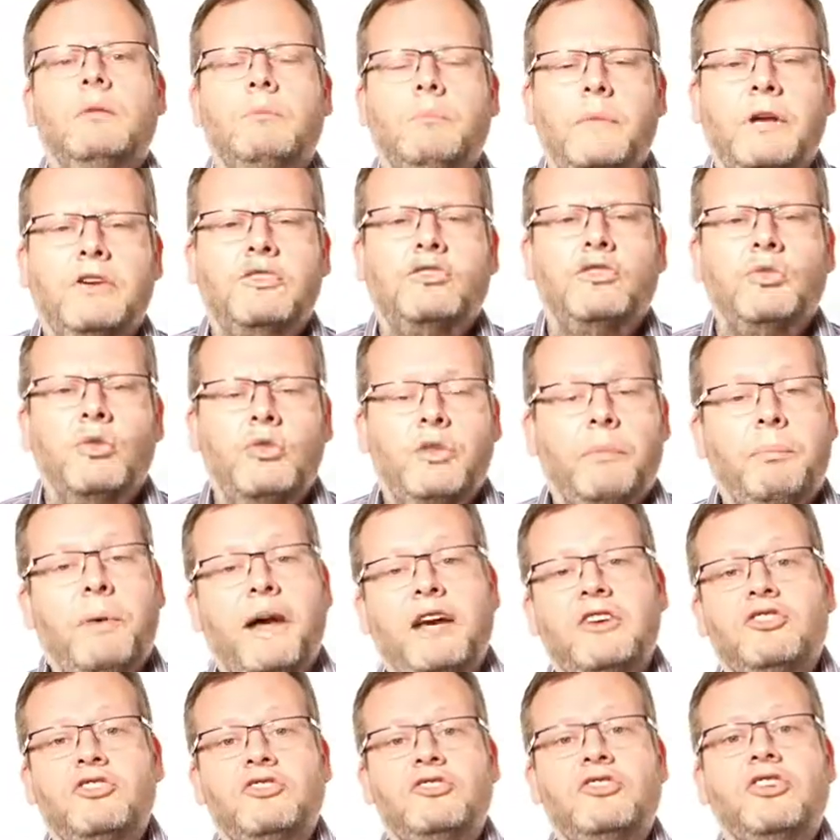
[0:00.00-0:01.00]
Make sure the
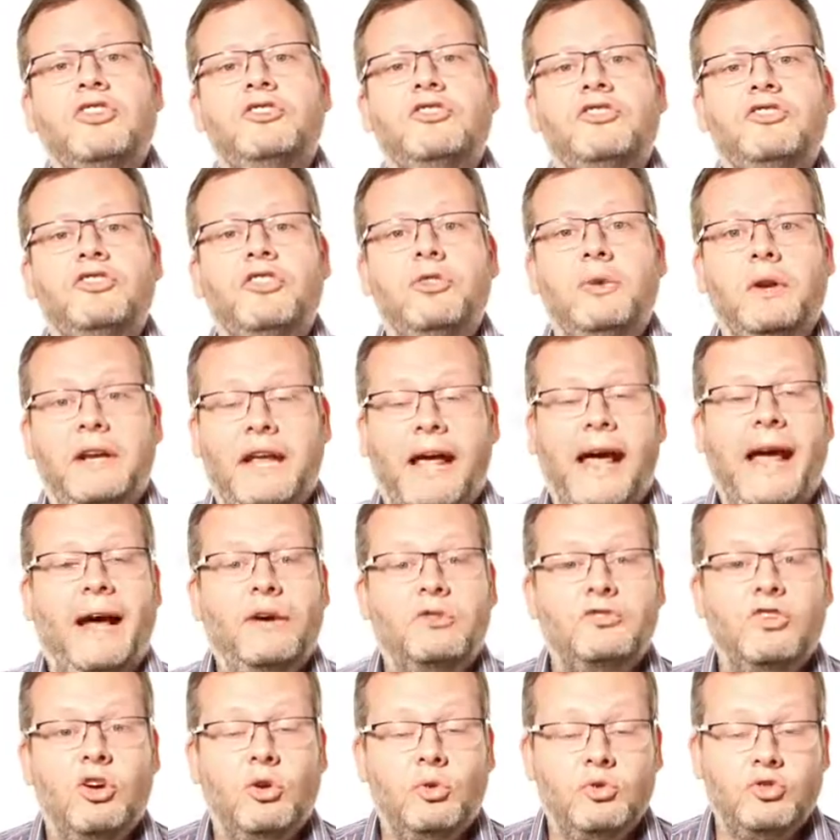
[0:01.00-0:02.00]
patient doesn't do any
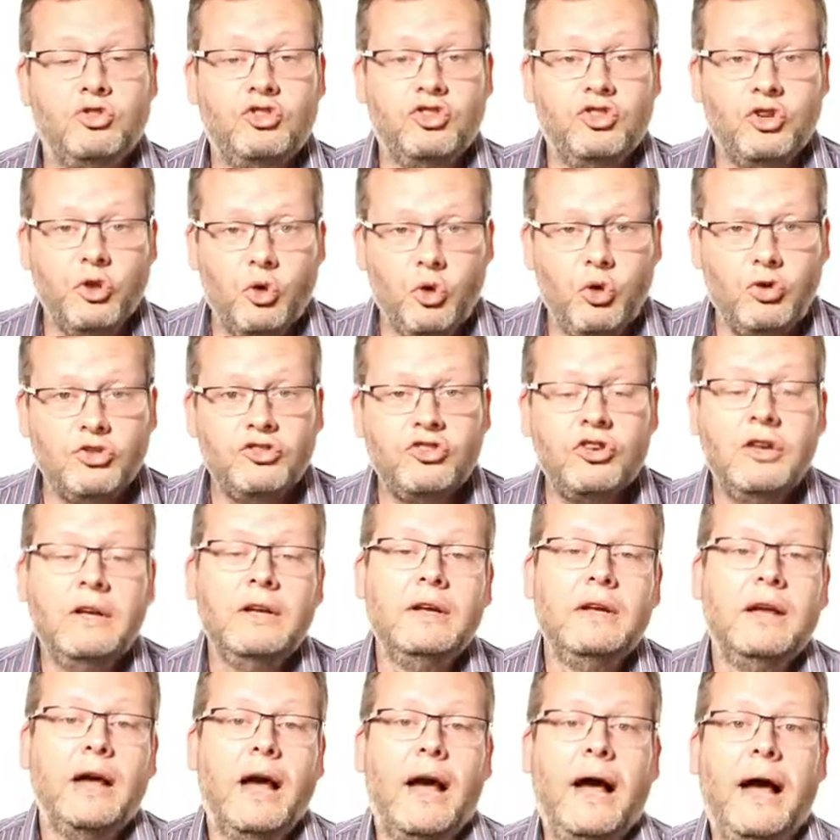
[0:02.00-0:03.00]
household chores
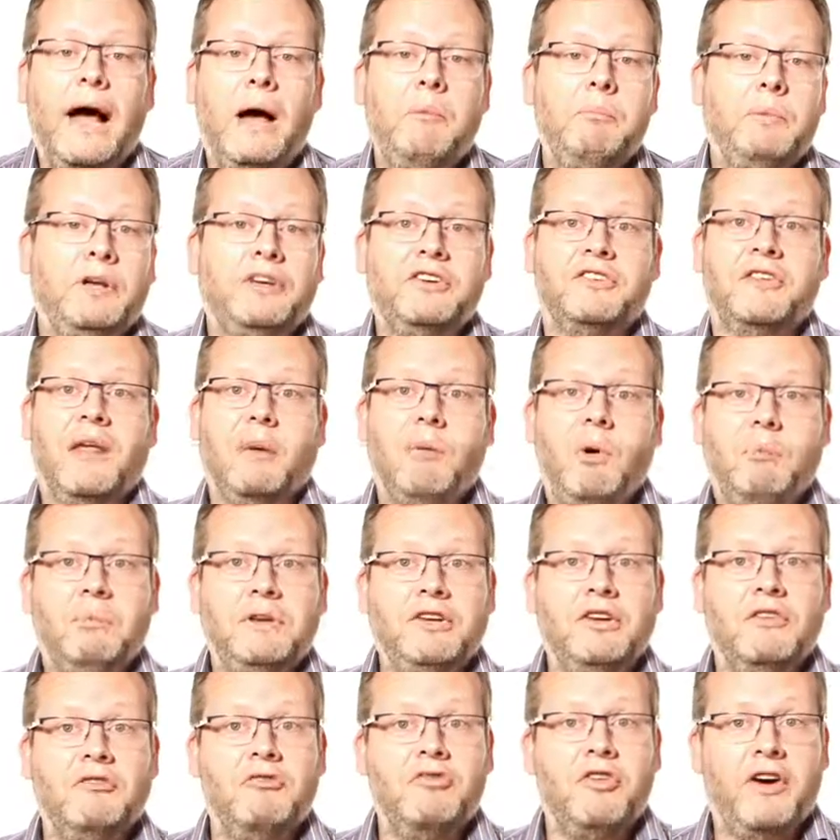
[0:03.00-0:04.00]
because they won't be
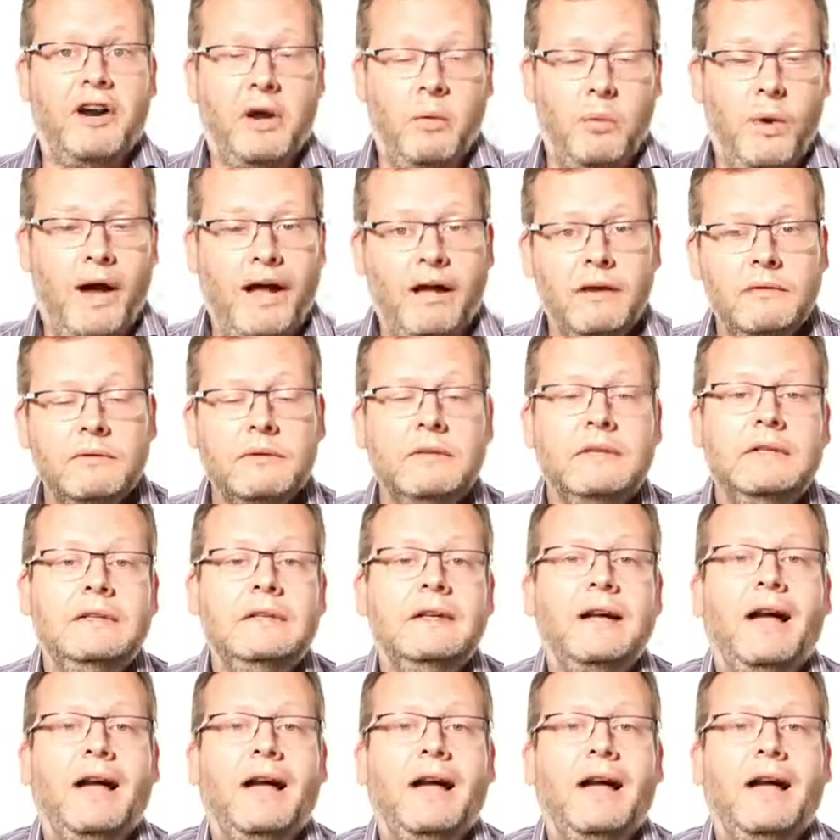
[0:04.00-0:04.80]
done very well.